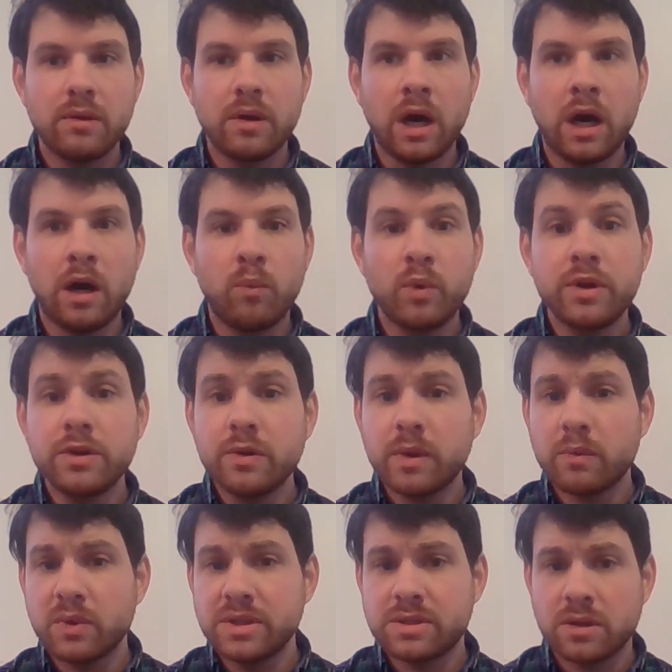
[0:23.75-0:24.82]
when you're
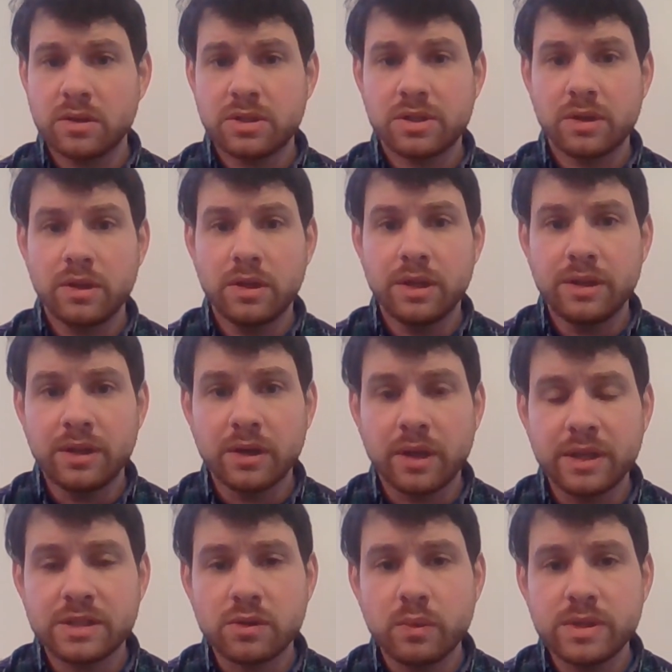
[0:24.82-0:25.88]
doing research,
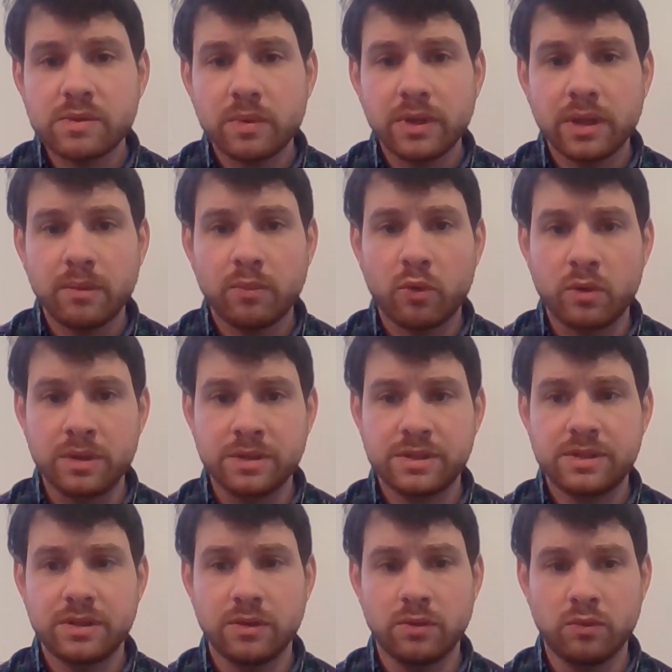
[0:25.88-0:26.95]
it's always really important
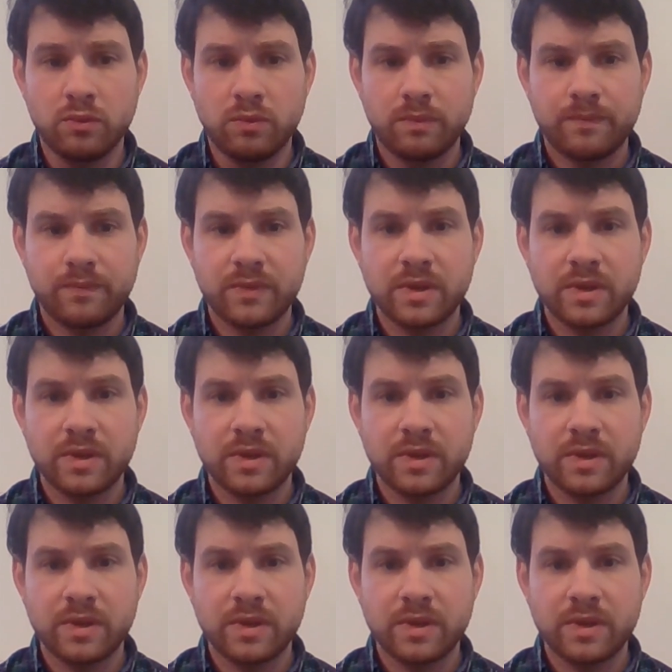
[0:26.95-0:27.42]
to